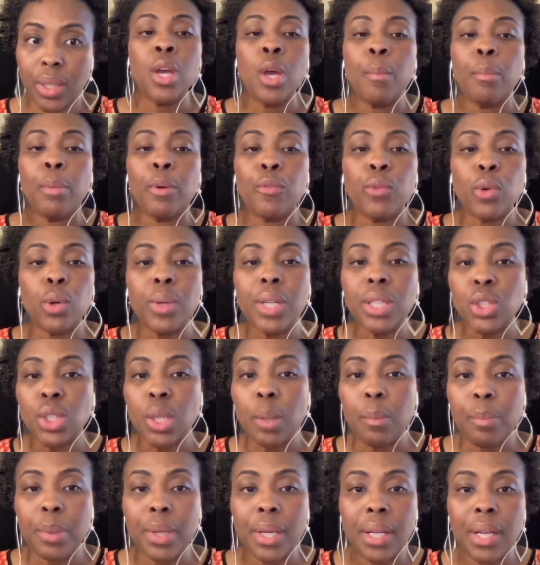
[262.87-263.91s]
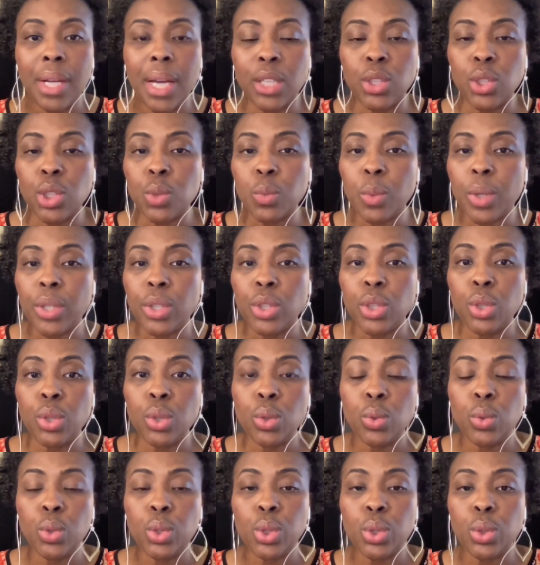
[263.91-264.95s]
Before we jump in, I just want you
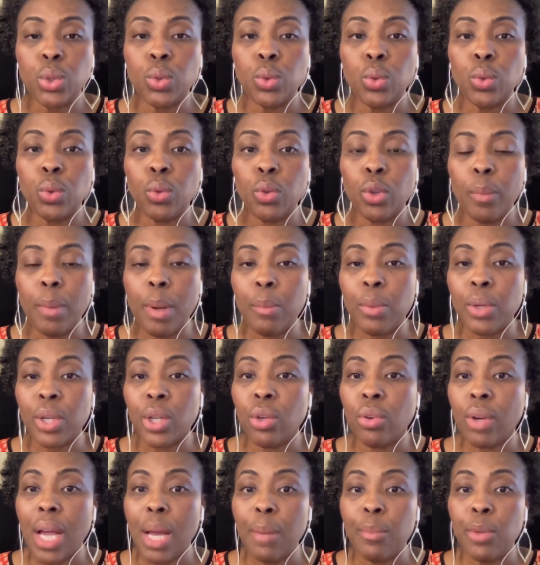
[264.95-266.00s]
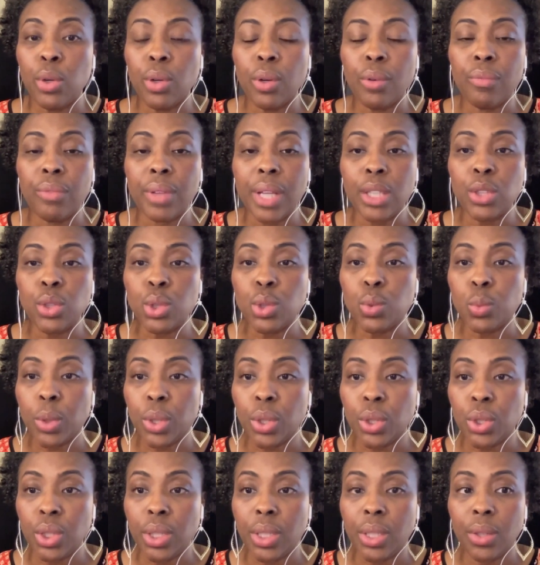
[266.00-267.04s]
to remember to grab your reflections
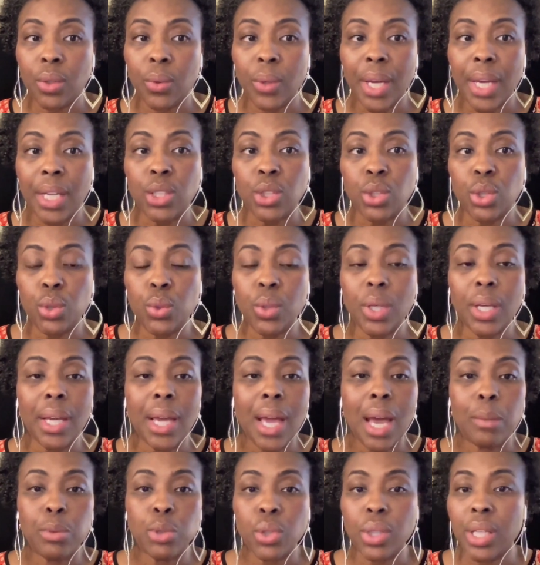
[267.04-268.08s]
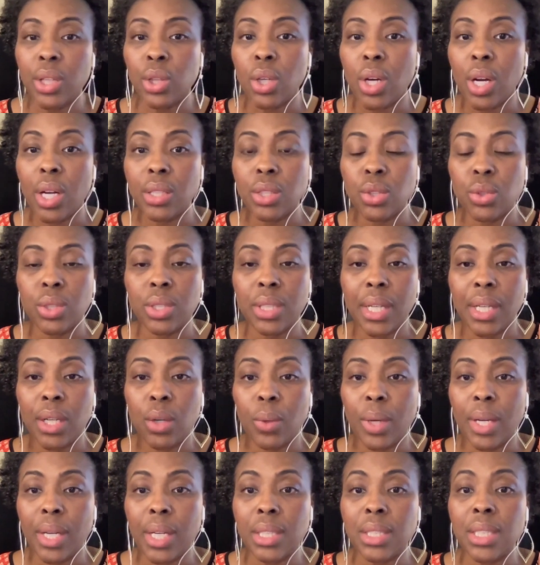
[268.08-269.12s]
worksheet, okay? So you can capture any thoughts or
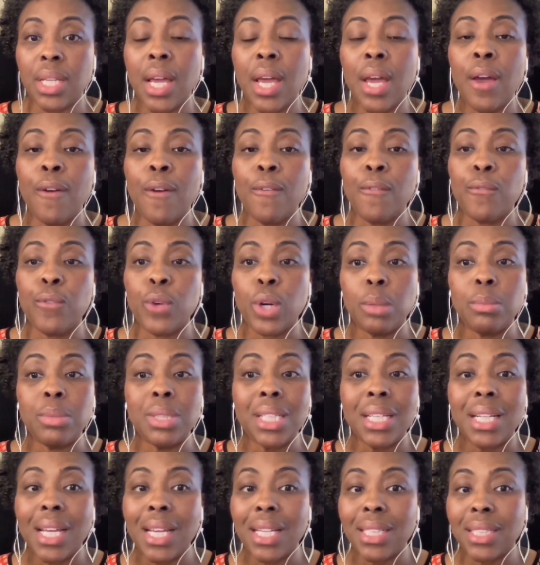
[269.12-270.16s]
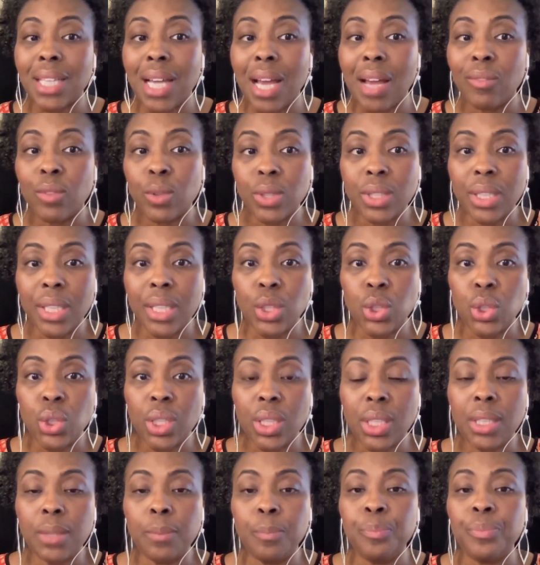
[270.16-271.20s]
takeaways from today's
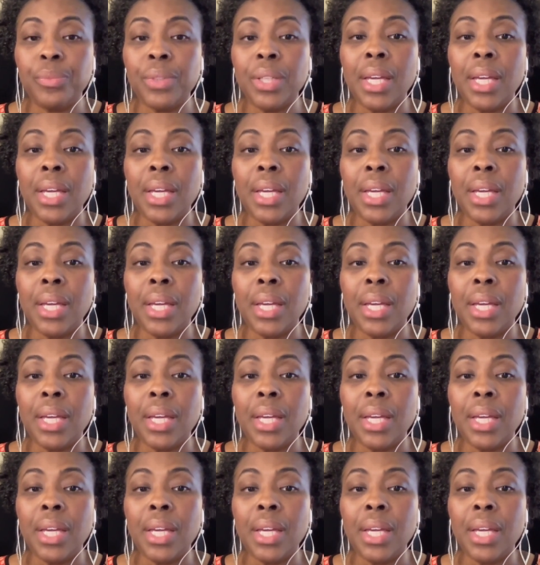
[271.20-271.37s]
conversation.